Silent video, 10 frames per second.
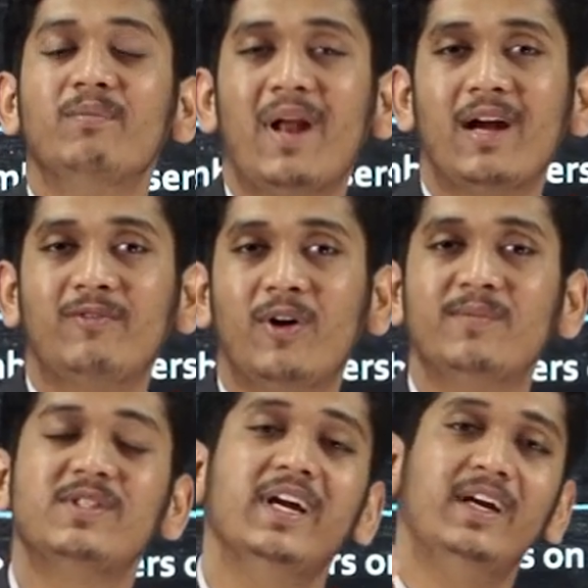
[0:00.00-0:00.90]

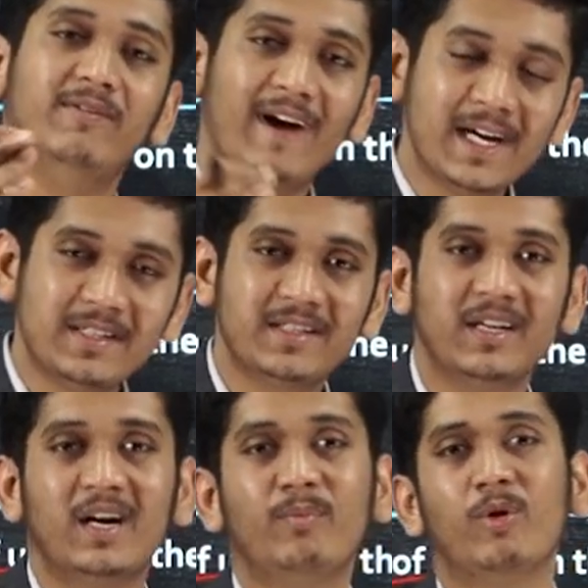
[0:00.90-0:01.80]
platform, say it
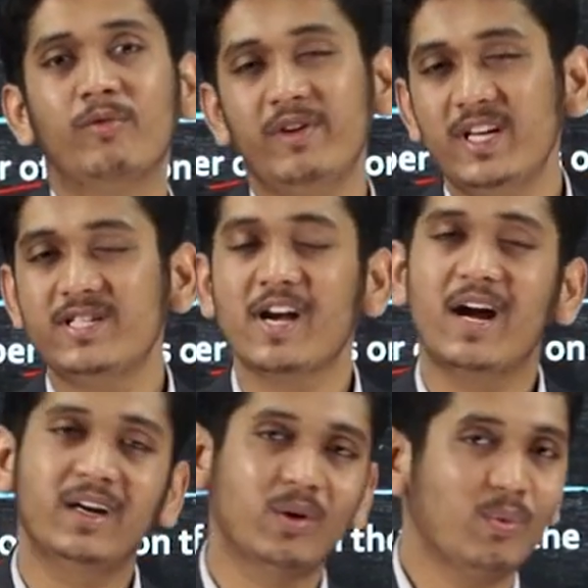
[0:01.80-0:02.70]
WhatsApp or
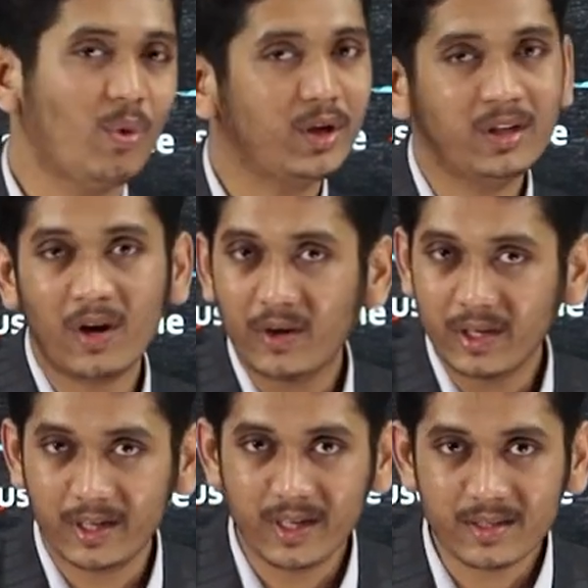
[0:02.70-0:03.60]
WeChat or whatnot
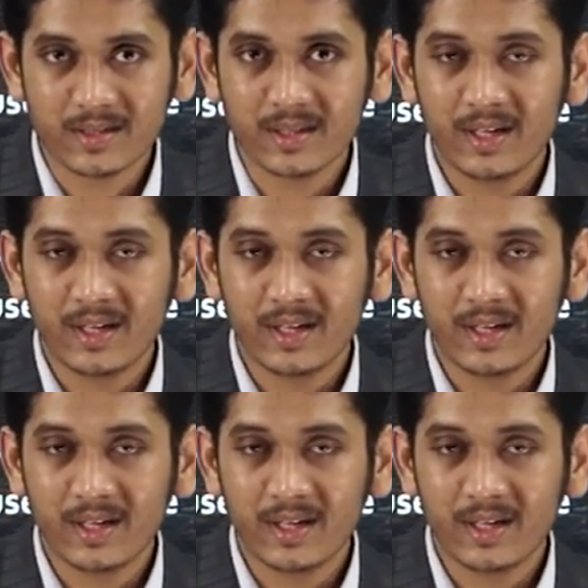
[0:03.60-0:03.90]
it is,